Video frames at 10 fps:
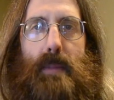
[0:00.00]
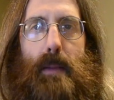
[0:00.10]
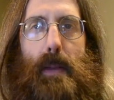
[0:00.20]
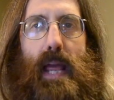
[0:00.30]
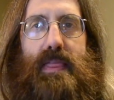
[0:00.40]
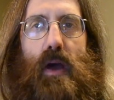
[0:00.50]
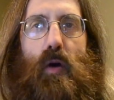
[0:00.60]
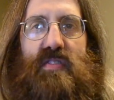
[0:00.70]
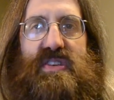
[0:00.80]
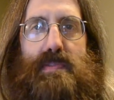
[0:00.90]
manipulate their
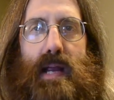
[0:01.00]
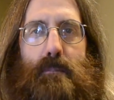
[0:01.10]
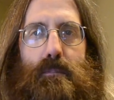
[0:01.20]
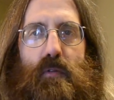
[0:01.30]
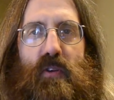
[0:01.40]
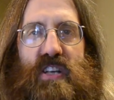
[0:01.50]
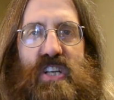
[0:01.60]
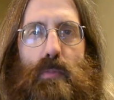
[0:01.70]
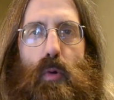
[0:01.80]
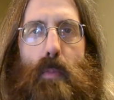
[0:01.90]
offspring, for
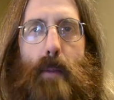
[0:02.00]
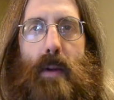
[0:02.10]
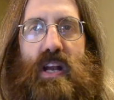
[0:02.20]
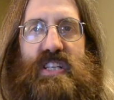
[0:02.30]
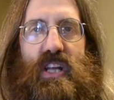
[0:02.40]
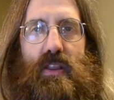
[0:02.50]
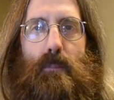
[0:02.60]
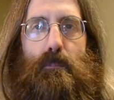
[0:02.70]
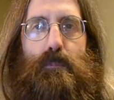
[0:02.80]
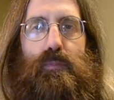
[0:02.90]
example by punishing
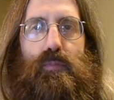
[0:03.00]
them.